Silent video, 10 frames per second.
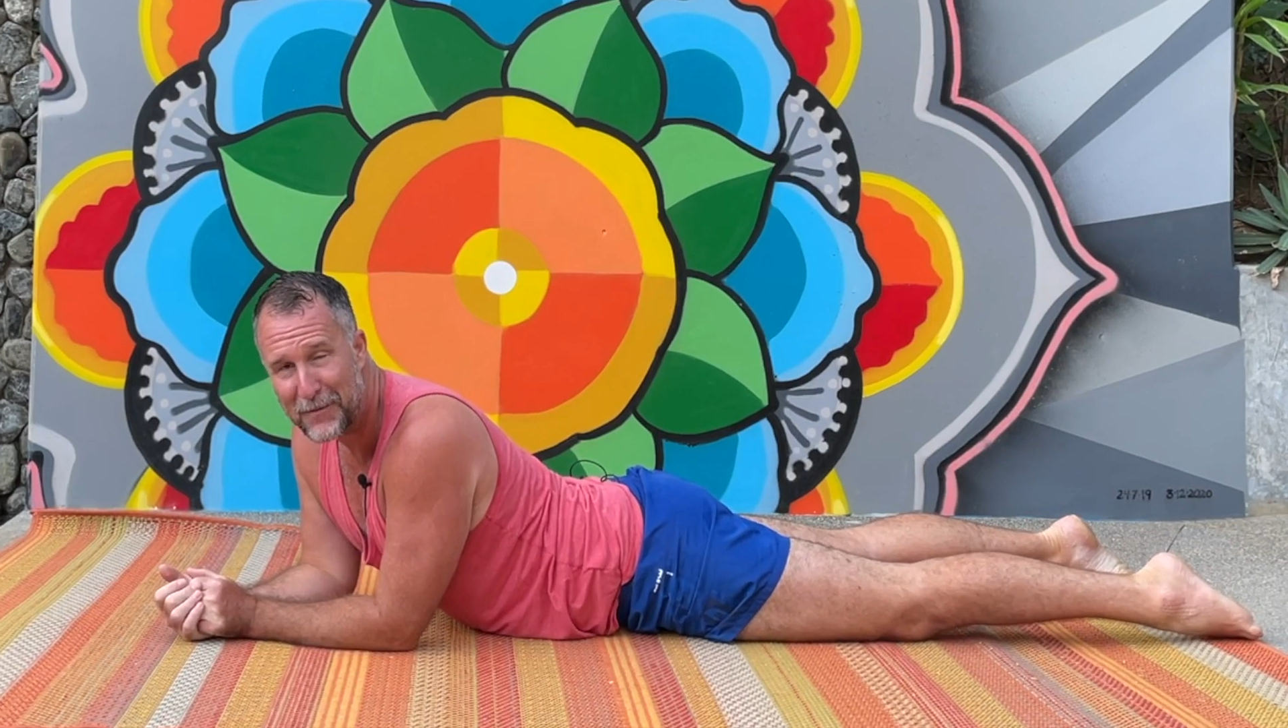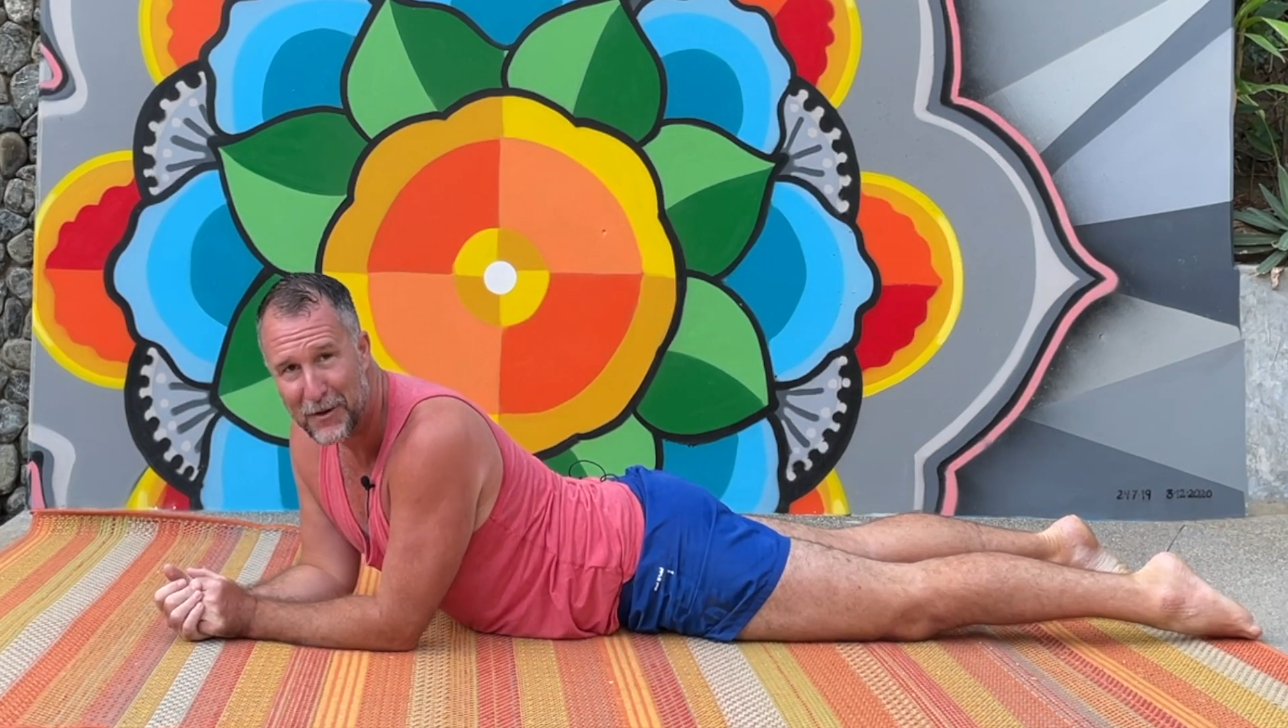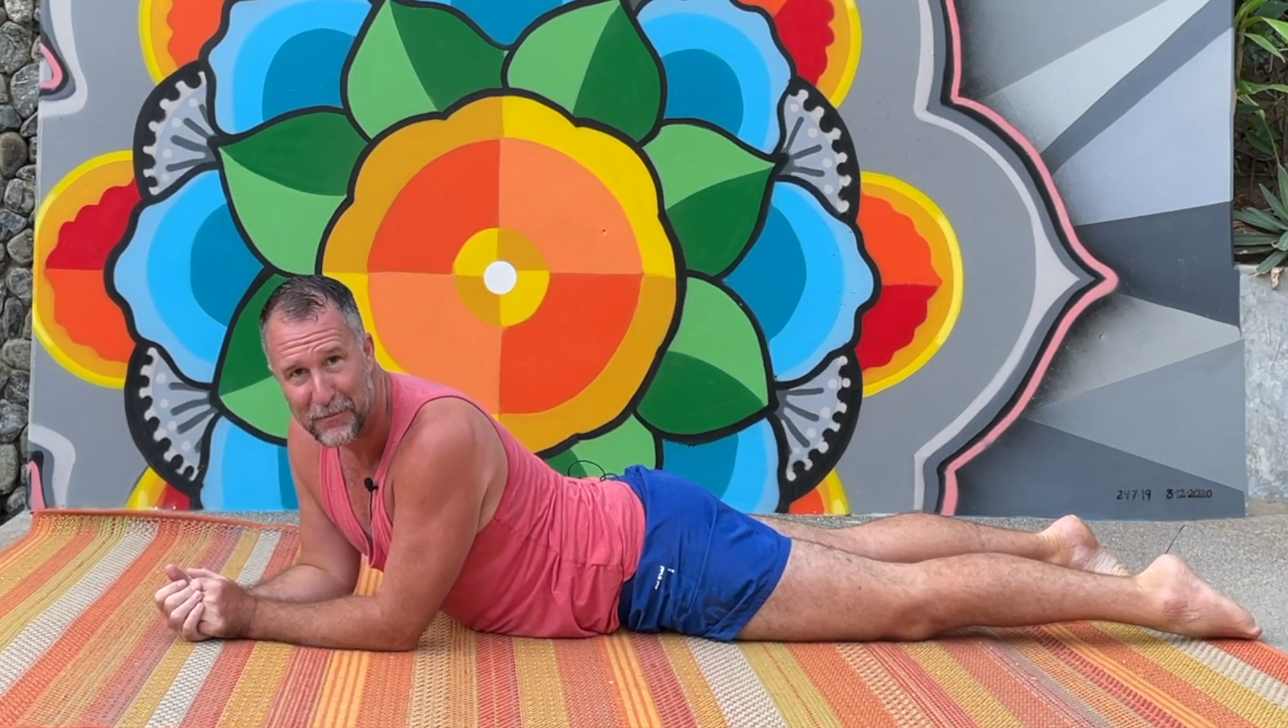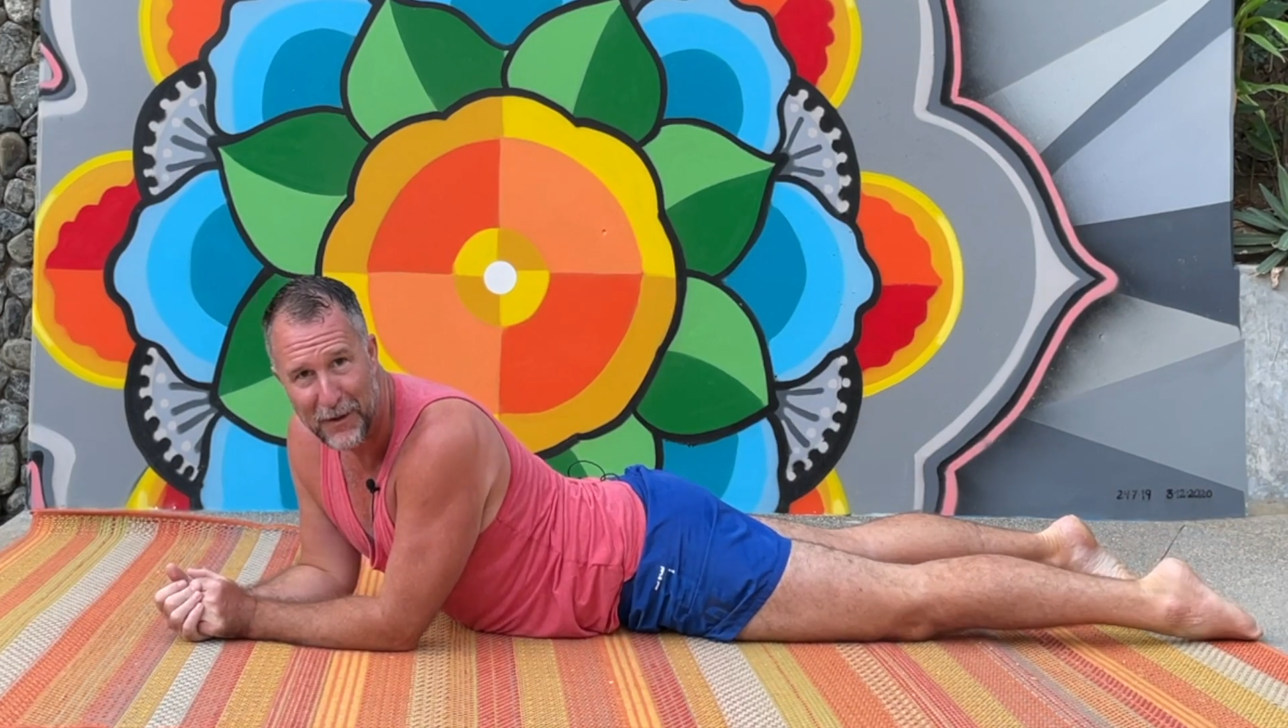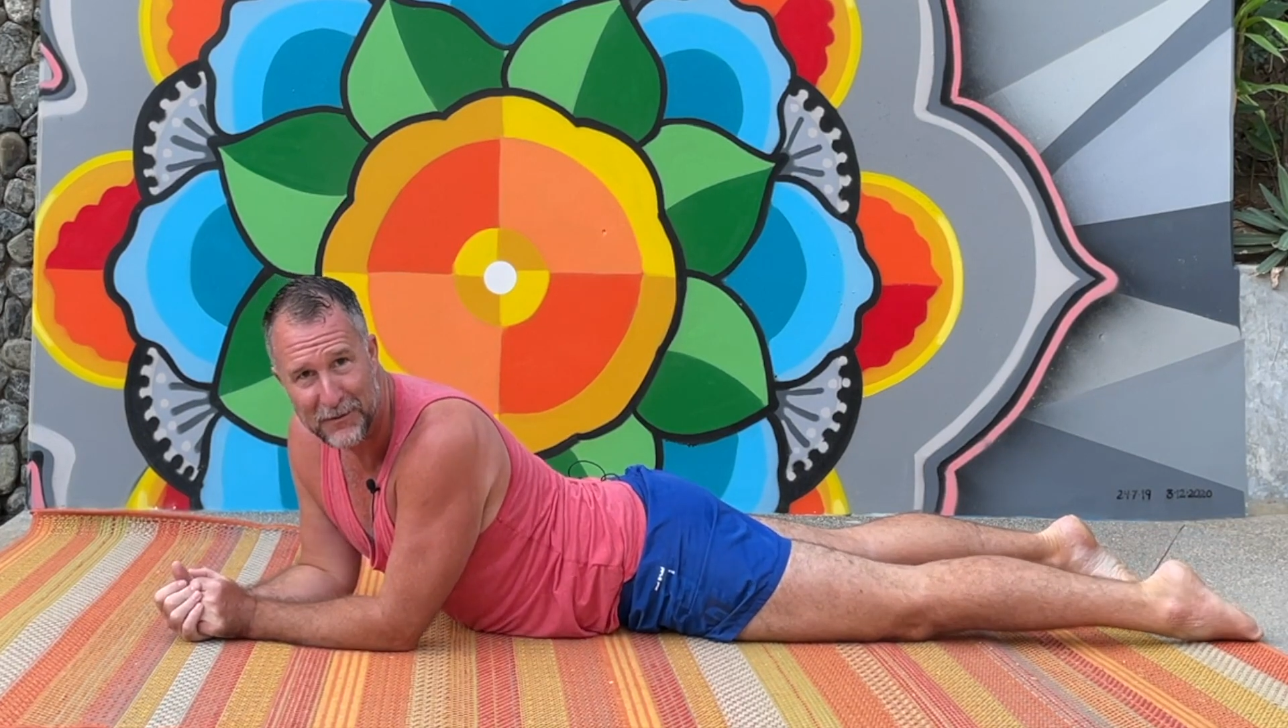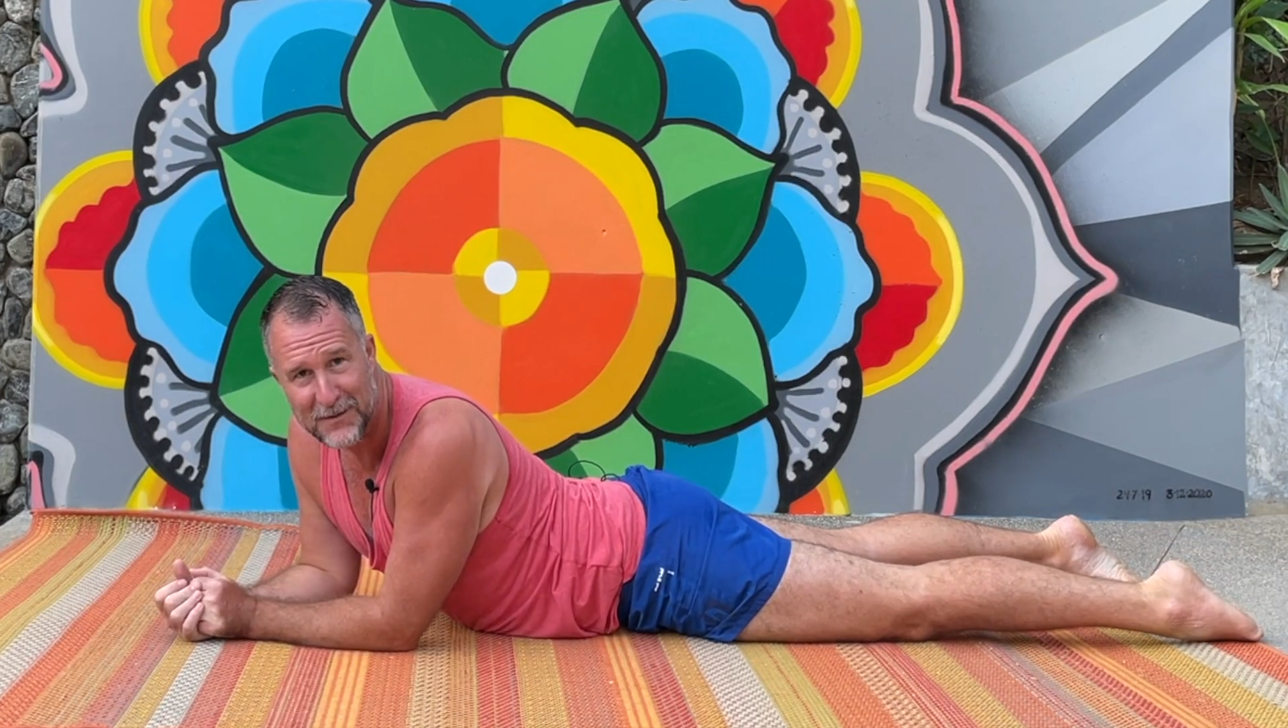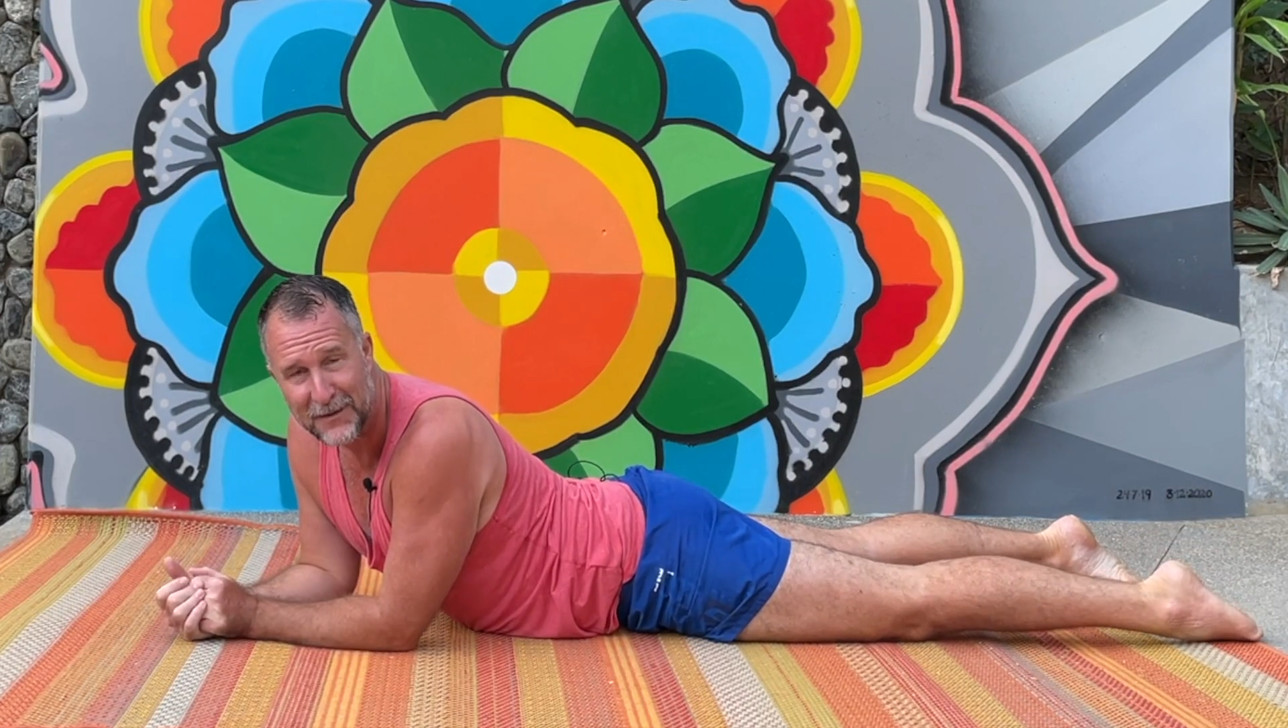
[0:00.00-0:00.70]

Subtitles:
your bones